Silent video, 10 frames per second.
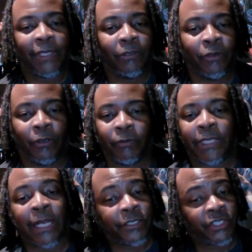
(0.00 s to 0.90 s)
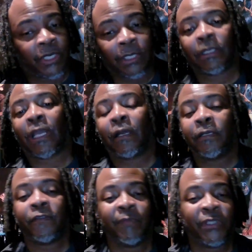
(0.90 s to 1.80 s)
You got to check out
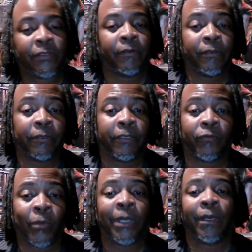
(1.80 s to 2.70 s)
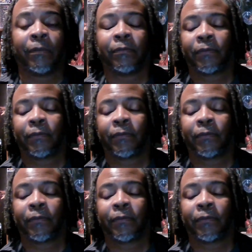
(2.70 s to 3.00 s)
his material as well.